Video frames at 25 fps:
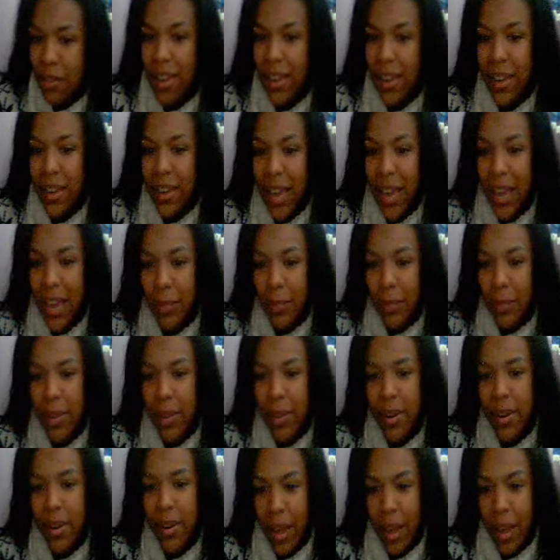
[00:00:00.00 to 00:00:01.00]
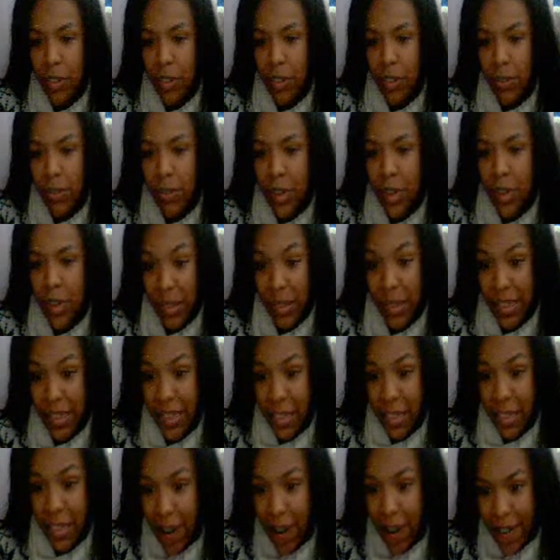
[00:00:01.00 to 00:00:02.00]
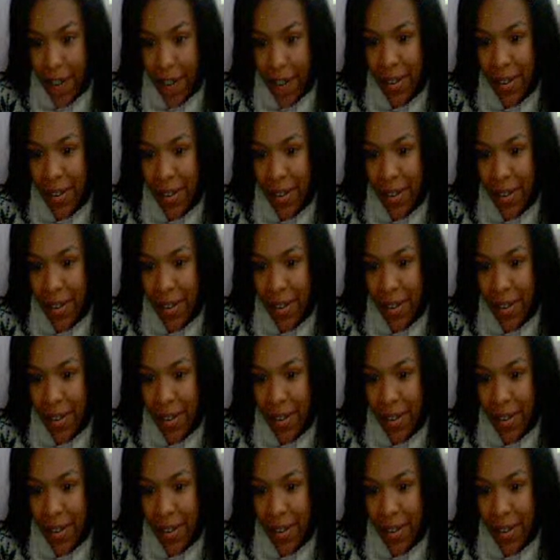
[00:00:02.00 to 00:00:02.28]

came to our house with his guitar,